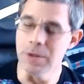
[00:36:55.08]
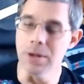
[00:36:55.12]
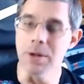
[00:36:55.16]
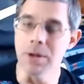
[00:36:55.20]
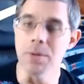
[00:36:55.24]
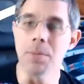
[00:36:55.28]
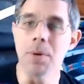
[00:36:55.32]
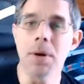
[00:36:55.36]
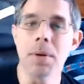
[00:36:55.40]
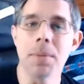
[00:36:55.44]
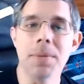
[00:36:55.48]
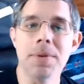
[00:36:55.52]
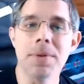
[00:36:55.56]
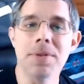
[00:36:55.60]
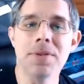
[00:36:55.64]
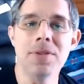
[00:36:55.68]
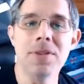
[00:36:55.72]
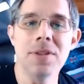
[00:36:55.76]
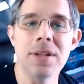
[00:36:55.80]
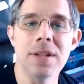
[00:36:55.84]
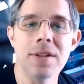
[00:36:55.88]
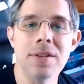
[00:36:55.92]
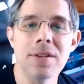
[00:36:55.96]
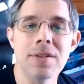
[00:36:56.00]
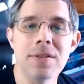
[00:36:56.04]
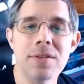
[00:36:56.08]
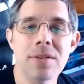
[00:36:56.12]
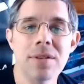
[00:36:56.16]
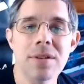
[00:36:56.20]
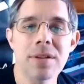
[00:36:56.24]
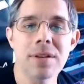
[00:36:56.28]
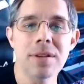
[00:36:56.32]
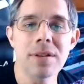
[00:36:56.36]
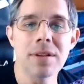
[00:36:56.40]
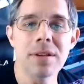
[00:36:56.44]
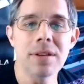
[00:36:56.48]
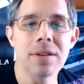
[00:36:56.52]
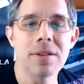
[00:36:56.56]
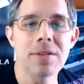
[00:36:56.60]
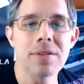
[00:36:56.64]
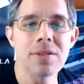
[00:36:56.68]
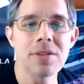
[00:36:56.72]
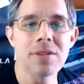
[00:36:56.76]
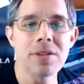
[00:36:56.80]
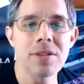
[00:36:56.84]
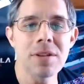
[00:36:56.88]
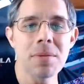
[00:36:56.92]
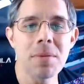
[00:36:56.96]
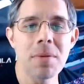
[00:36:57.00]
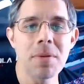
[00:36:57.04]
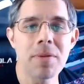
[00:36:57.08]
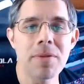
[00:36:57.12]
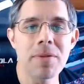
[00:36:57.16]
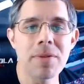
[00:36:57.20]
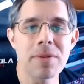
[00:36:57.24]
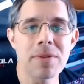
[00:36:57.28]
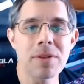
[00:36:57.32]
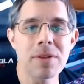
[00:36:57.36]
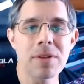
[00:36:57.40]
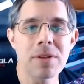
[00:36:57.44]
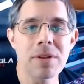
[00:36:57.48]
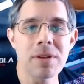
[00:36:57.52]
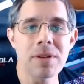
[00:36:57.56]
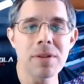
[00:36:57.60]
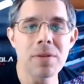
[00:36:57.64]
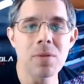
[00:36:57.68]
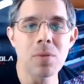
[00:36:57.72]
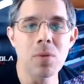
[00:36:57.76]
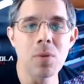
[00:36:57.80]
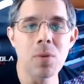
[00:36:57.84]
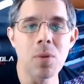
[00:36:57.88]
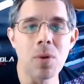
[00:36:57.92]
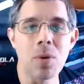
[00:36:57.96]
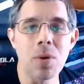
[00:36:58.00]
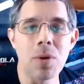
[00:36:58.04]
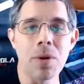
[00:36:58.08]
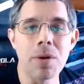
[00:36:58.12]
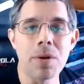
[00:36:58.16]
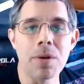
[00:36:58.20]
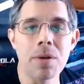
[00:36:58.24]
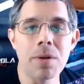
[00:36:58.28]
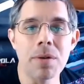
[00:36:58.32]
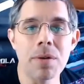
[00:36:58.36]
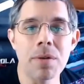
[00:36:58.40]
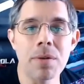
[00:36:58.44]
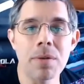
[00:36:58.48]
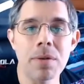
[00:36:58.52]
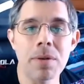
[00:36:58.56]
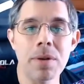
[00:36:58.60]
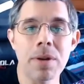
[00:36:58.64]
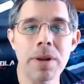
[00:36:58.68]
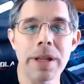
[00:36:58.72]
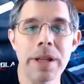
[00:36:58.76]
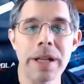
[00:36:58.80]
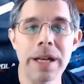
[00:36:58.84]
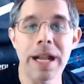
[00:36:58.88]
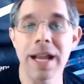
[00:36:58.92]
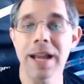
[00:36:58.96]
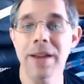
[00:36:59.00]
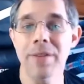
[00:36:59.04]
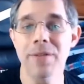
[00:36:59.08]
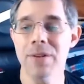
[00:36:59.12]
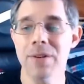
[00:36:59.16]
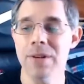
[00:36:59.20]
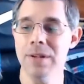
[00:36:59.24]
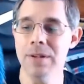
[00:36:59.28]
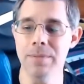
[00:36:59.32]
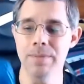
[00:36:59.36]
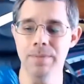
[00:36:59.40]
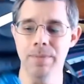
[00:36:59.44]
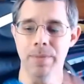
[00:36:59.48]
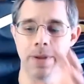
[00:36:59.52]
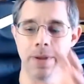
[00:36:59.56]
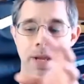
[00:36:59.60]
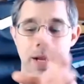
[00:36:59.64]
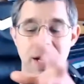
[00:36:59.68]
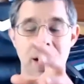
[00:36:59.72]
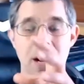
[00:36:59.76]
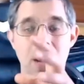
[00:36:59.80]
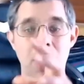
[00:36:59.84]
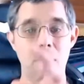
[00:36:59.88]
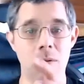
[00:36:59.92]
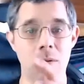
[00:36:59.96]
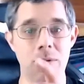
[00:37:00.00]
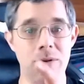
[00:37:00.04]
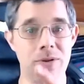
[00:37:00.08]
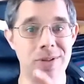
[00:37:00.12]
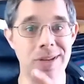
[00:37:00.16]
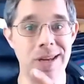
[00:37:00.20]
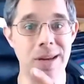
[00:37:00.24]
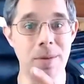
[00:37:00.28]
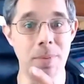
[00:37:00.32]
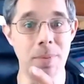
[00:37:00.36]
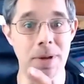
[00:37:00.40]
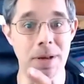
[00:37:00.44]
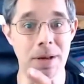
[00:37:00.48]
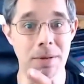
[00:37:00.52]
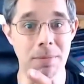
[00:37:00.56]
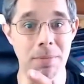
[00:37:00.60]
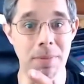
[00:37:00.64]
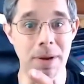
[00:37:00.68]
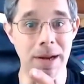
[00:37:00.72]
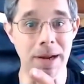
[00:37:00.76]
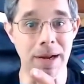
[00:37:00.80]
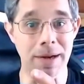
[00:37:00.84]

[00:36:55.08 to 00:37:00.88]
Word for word: you can probably see it's some of it's a little worn, and I haven't. I always keep it in the